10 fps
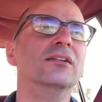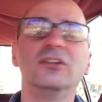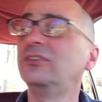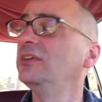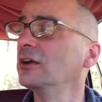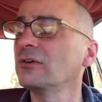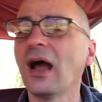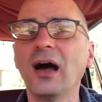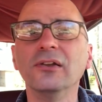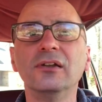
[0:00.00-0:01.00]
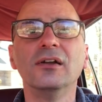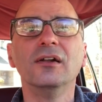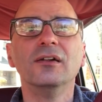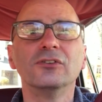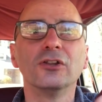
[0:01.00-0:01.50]
to see around,
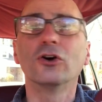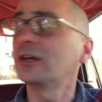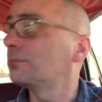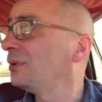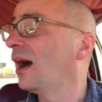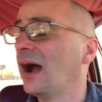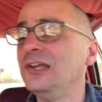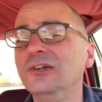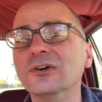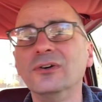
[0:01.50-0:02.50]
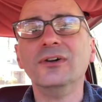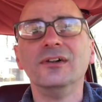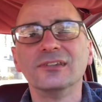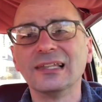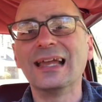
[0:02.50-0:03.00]
to look behind you,
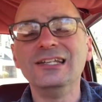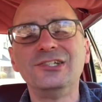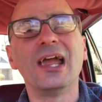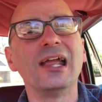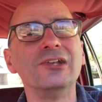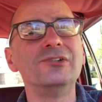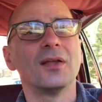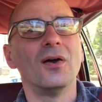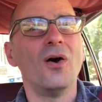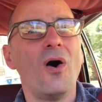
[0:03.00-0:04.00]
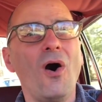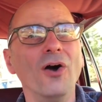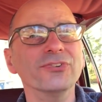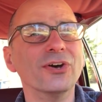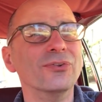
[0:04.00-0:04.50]
the lane change.
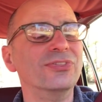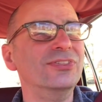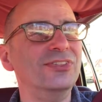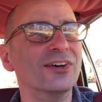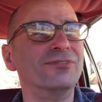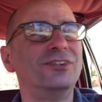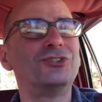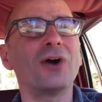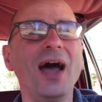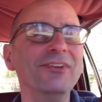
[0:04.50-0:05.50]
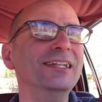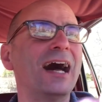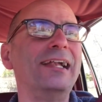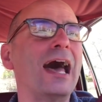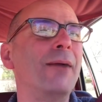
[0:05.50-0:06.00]
Also, the driving
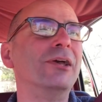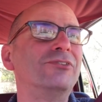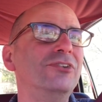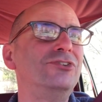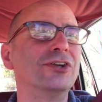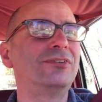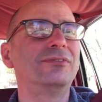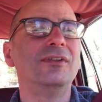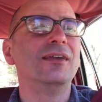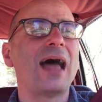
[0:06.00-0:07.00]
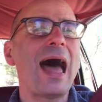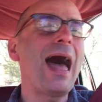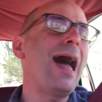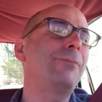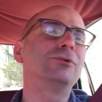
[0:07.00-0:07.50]
dynamics is just
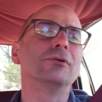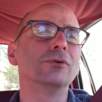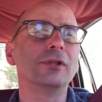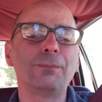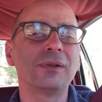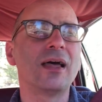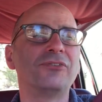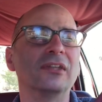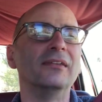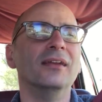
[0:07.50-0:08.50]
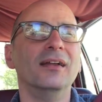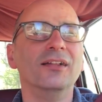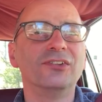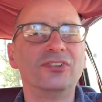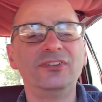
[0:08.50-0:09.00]
absolutely pleasant.
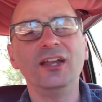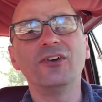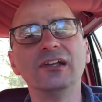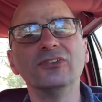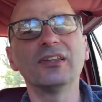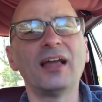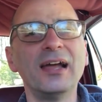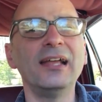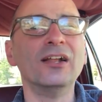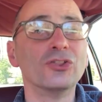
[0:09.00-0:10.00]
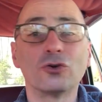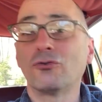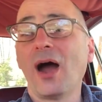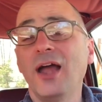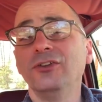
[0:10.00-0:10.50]
The steering is light, the
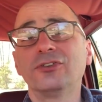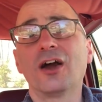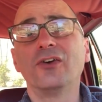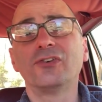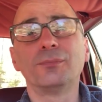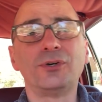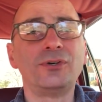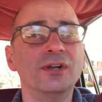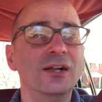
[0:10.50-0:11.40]
ride is comfortable,